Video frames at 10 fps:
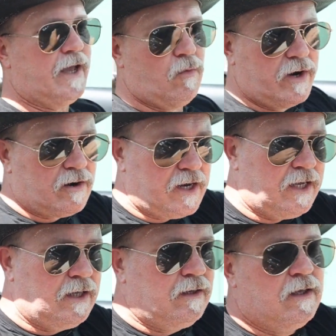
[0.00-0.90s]
Now we're
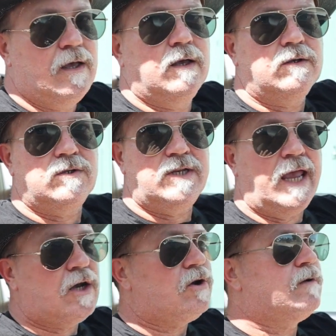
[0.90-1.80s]
in
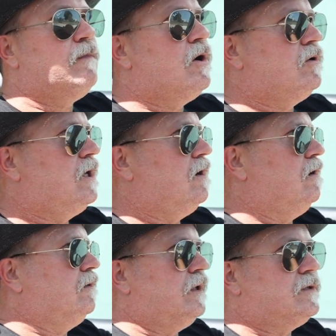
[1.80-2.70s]
standard mode
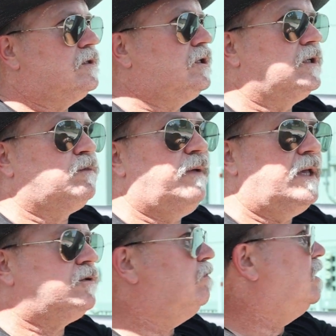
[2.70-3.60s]
here. This is just base